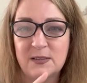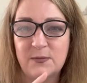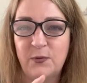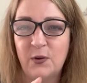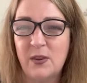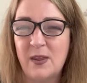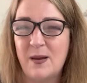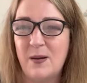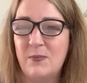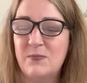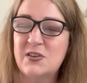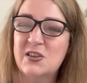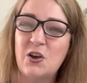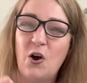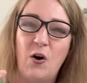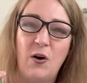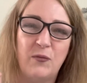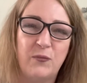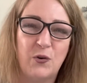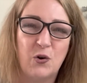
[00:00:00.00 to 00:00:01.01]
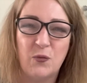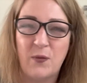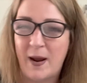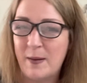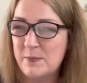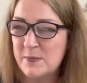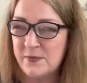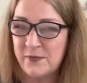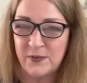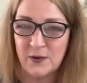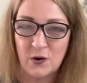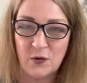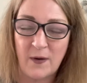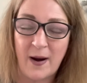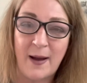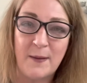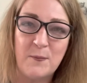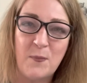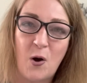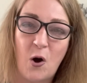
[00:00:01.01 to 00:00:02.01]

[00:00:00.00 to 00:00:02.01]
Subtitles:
for the sort of gram for gram,